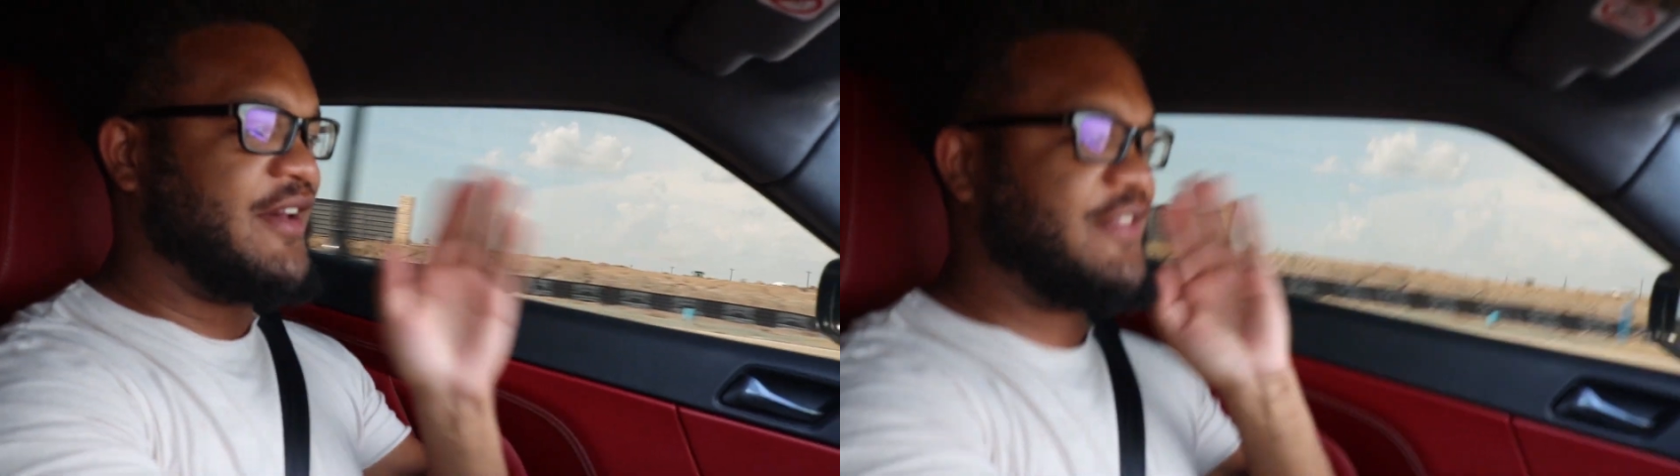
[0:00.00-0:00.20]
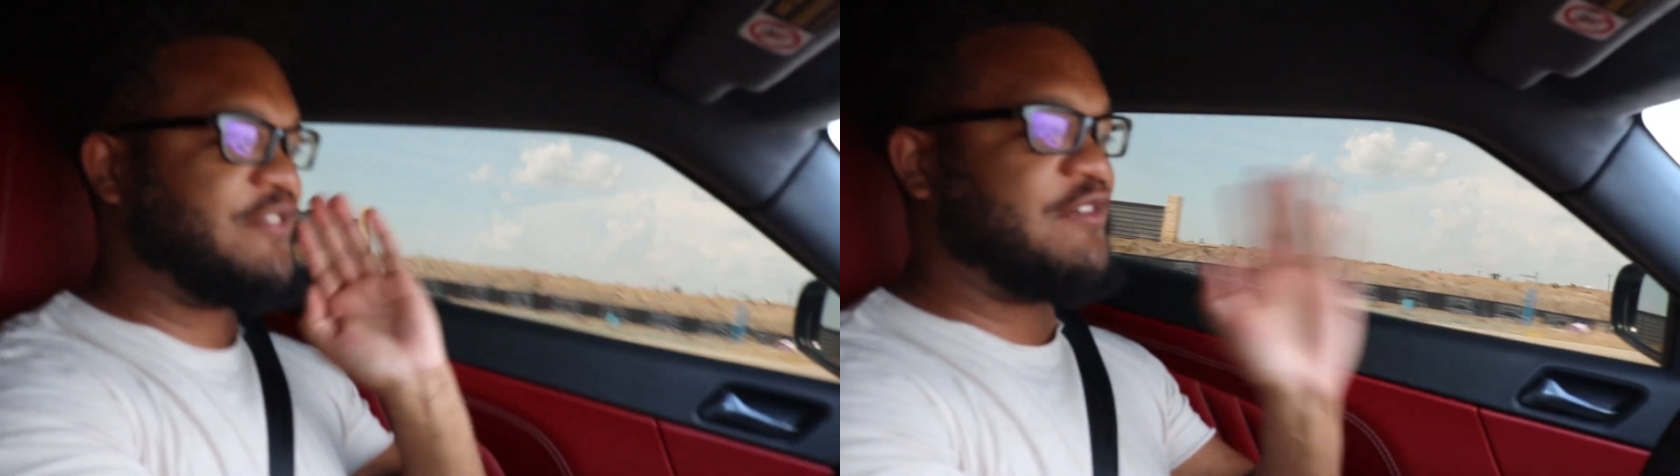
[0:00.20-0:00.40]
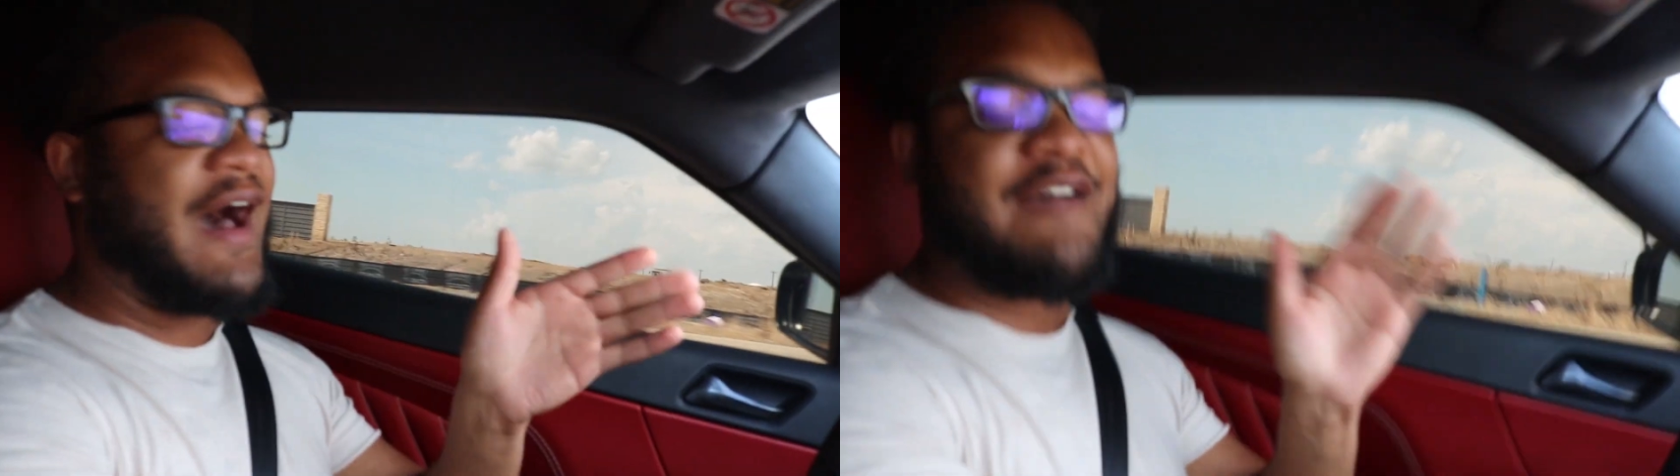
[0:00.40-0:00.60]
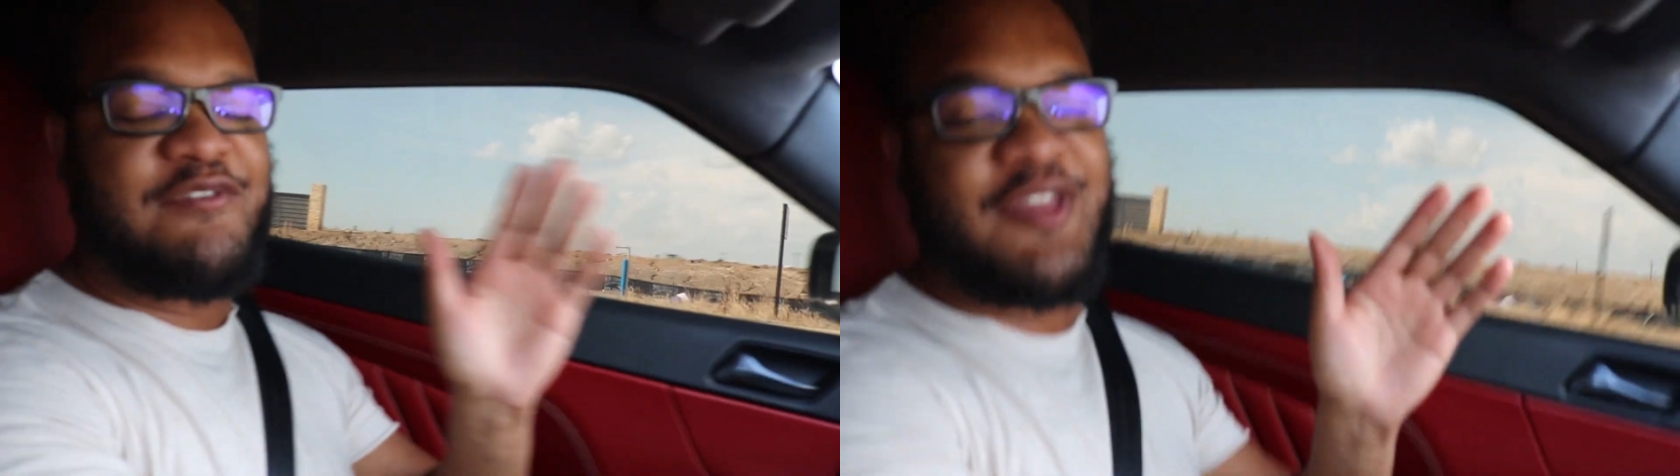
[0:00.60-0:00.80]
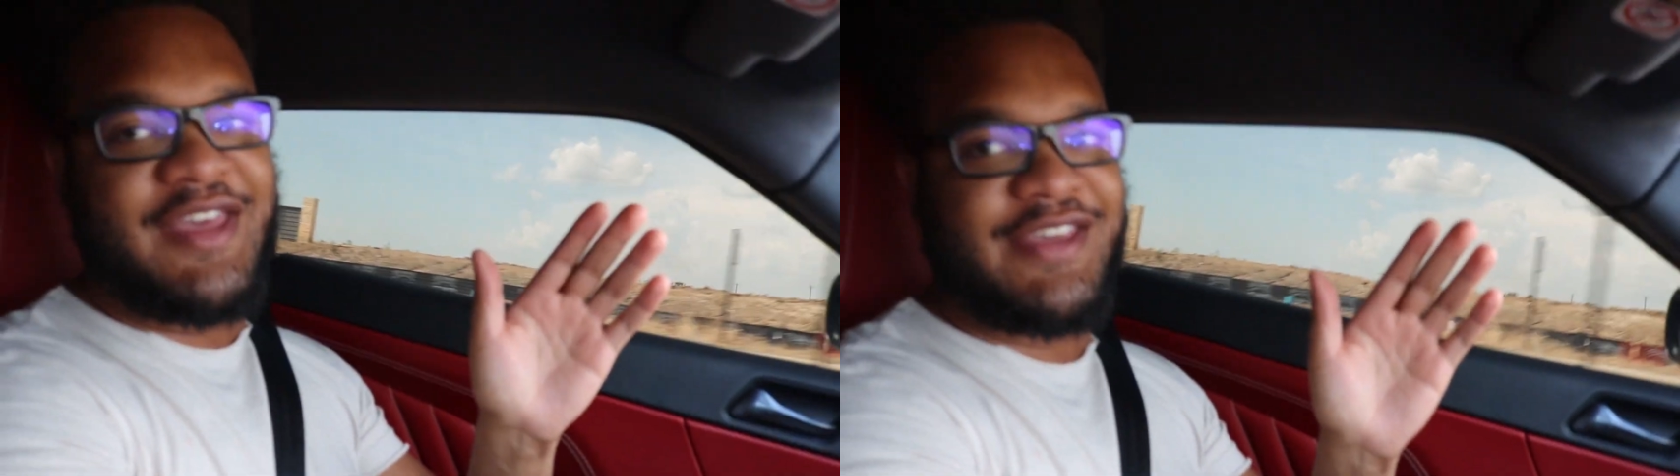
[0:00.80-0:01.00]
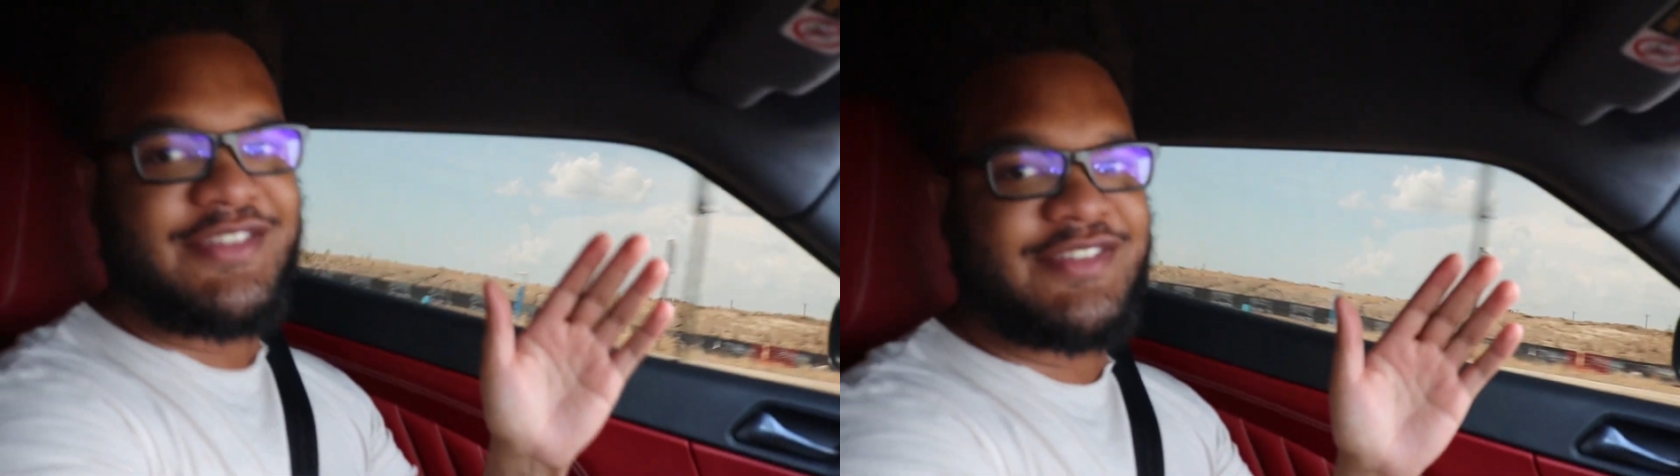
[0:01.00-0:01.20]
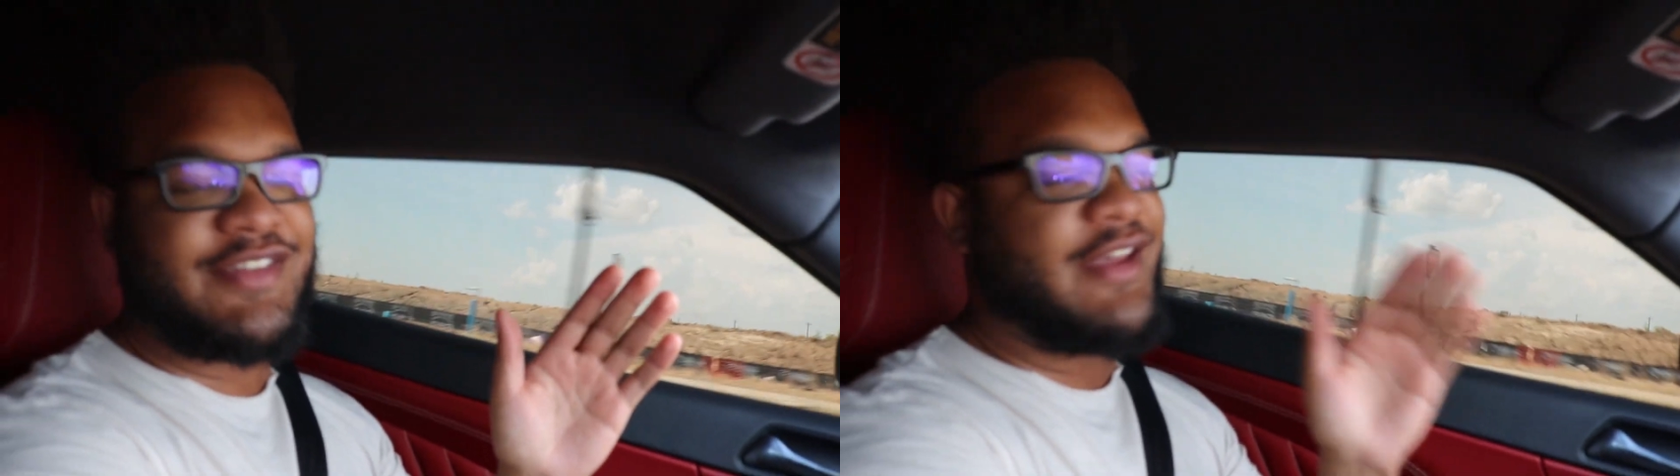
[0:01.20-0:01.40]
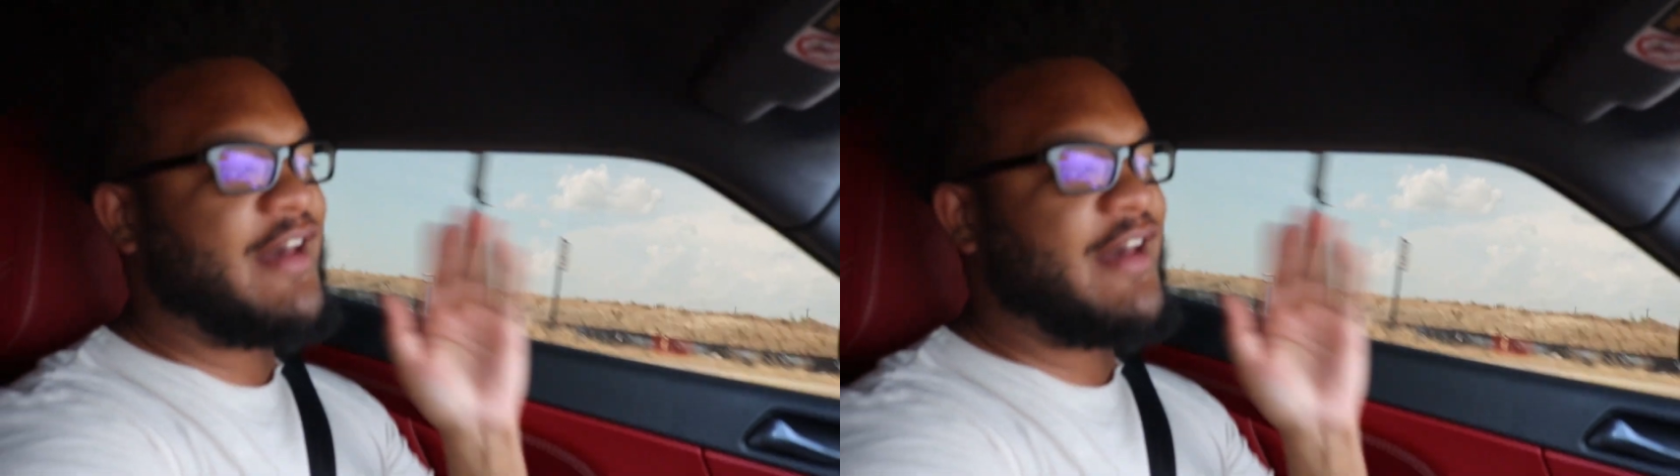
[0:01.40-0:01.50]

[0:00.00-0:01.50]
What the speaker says: the 5 things